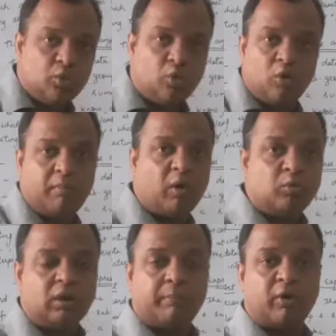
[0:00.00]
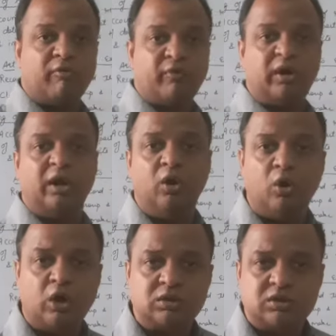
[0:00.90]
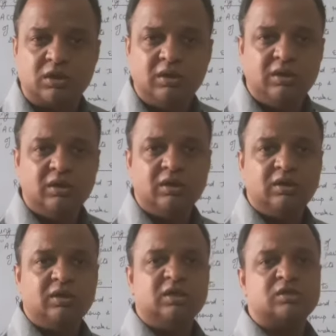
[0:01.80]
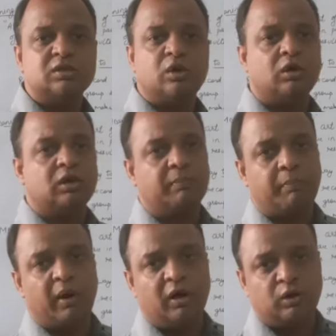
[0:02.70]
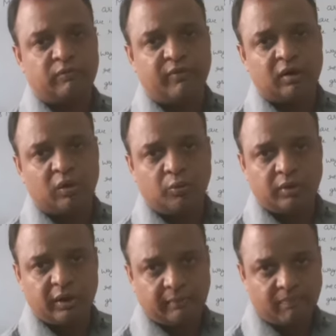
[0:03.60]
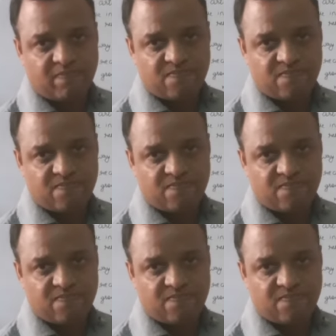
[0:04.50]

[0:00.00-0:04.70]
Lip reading: know about the profit and loss, is not a part of accounting.